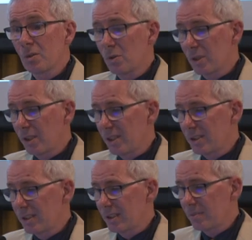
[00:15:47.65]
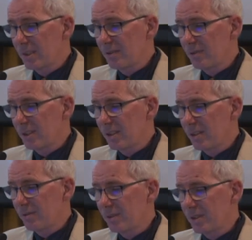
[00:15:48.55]
organising committee for the
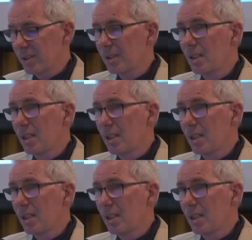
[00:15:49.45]
conference.